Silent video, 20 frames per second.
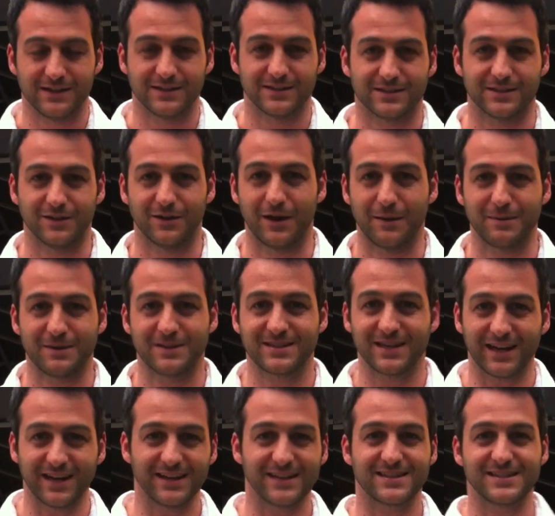So I'm
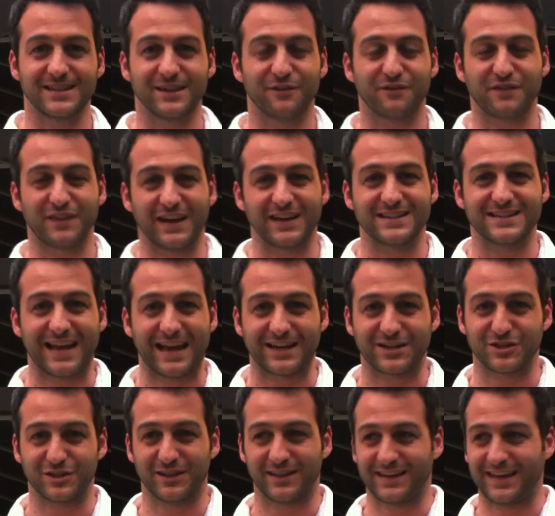excited to see if that is
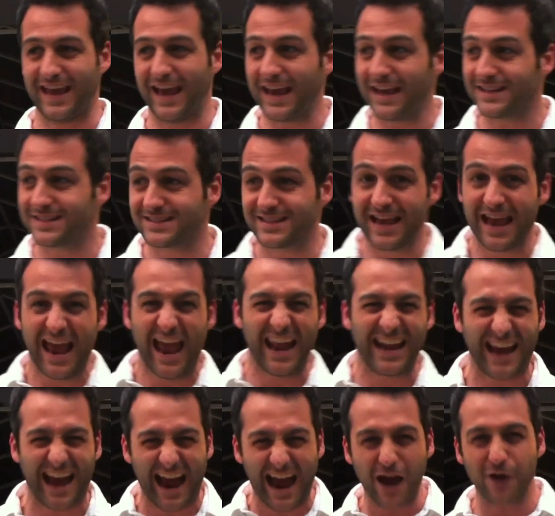actually the case
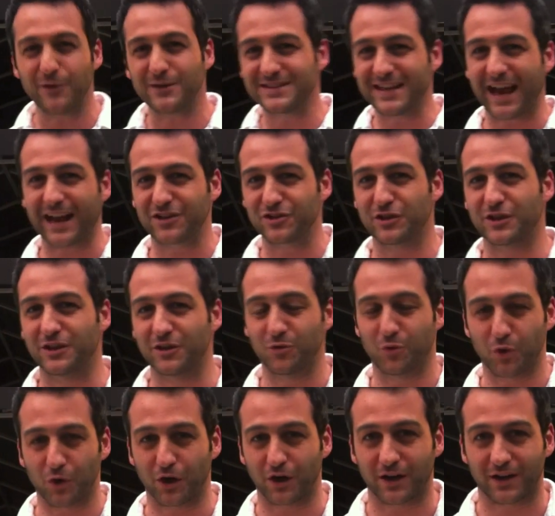and how it's actually going
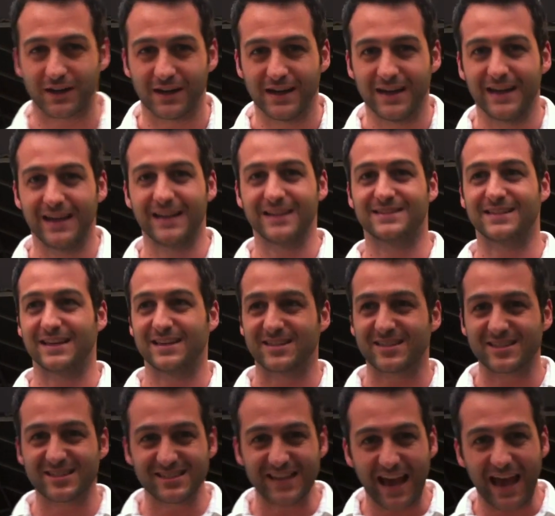to work. It's a
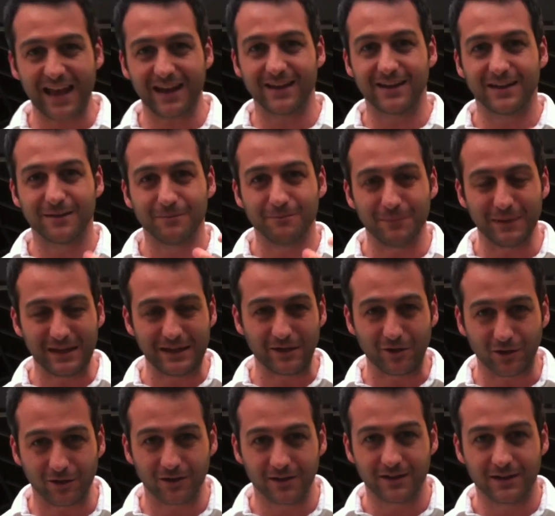set
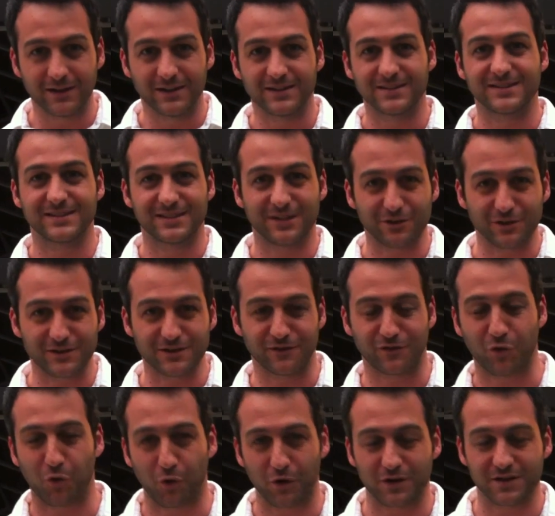meal, series of
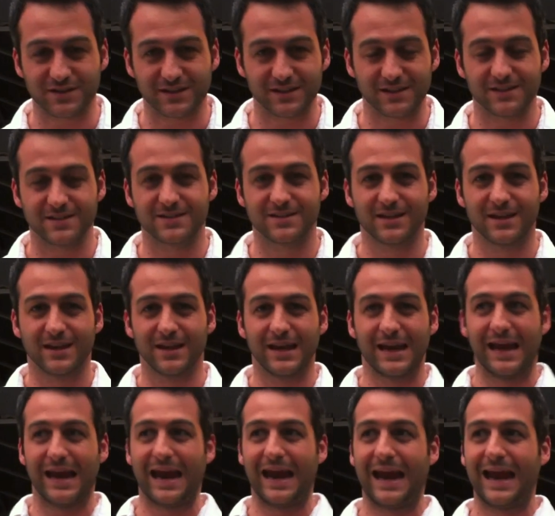courses,
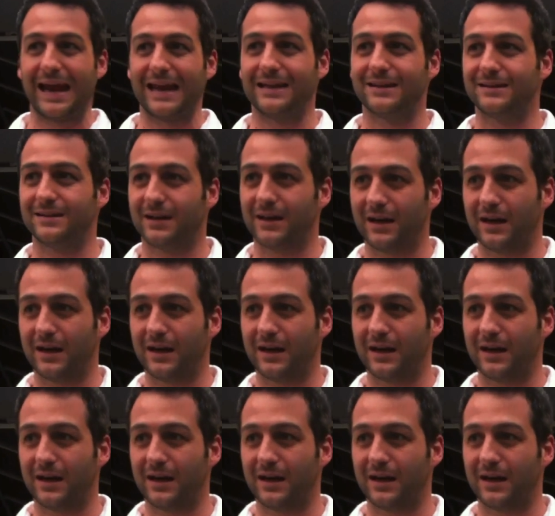and